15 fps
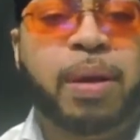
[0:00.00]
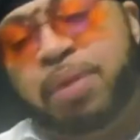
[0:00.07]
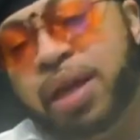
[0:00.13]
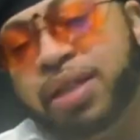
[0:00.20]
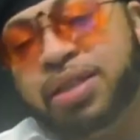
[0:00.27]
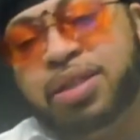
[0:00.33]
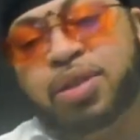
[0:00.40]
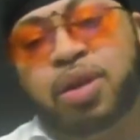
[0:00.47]

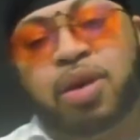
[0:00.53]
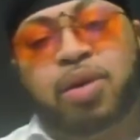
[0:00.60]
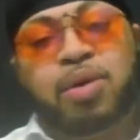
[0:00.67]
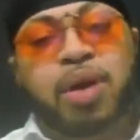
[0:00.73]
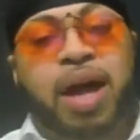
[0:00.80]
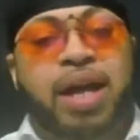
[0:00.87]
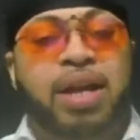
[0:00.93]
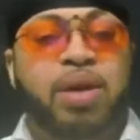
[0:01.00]
Plus, you
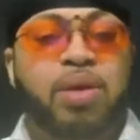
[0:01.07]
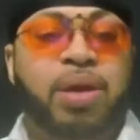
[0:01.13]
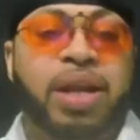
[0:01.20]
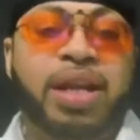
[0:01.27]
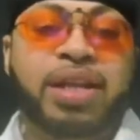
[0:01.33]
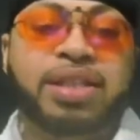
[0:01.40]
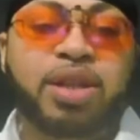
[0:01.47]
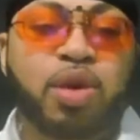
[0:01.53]
know, I know that
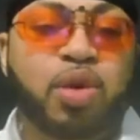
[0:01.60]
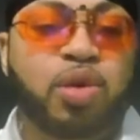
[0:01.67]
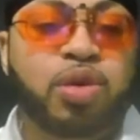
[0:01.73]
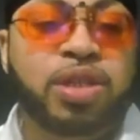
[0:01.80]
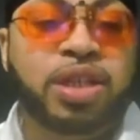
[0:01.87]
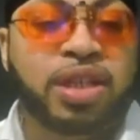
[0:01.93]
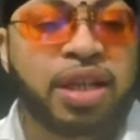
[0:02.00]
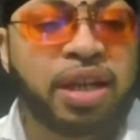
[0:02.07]
there's news
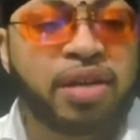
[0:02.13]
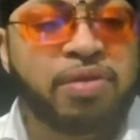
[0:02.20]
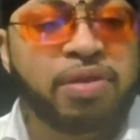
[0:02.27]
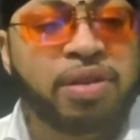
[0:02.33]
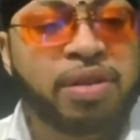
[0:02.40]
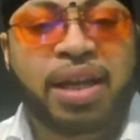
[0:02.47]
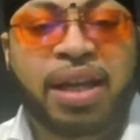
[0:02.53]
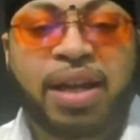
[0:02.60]
to
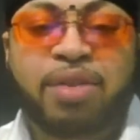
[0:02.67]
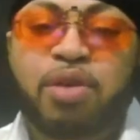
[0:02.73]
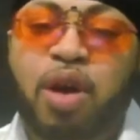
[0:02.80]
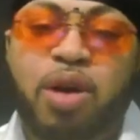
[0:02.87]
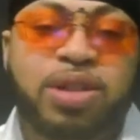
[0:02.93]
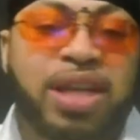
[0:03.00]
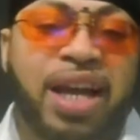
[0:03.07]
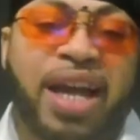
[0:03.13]
deliver, and of
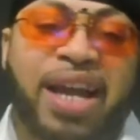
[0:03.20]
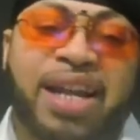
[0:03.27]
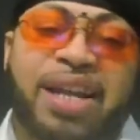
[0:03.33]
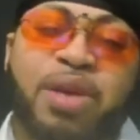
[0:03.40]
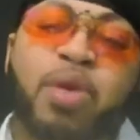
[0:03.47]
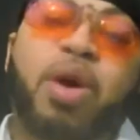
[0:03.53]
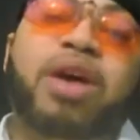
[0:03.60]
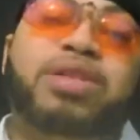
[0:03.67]
course, I got to.
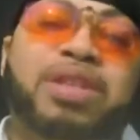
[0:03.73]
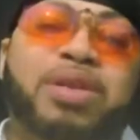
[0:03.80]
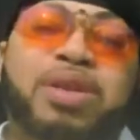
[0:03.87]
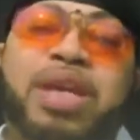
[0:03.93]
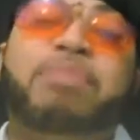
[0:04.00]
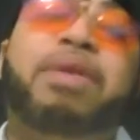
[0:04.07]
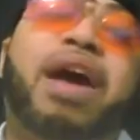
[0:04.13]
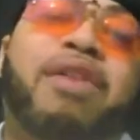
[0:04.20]
Who else gonna
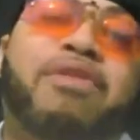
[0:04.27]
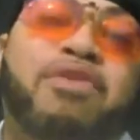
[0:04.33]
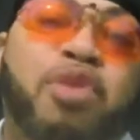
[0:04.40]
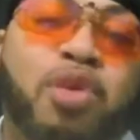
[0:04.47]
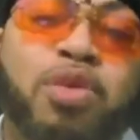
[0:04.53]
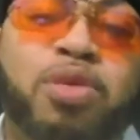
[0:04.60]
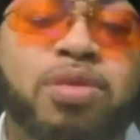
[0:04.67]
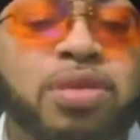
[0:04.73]
keep y'all
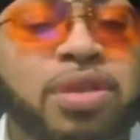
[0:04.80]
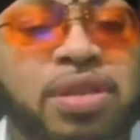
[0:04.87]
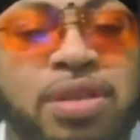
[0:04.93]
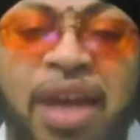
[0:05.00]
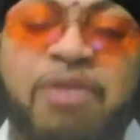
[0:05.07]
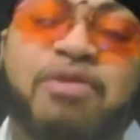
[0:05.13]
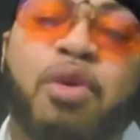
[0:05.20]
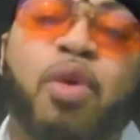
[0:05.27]
fools
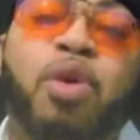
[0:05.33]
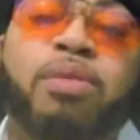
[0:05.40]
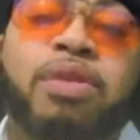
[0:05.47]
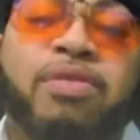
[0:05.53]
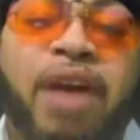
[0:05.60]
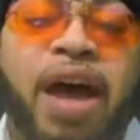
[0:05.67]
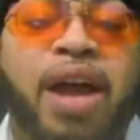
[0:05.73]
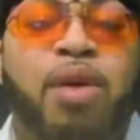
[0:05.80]
informed
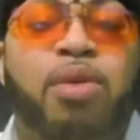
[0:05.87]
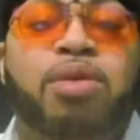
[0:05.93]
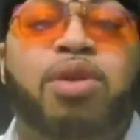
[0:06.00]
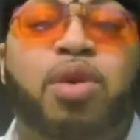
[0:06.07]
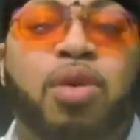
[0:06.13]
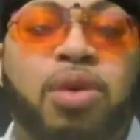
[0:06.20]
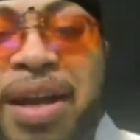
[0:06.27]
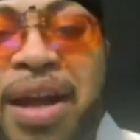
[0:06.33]
if I don't do it?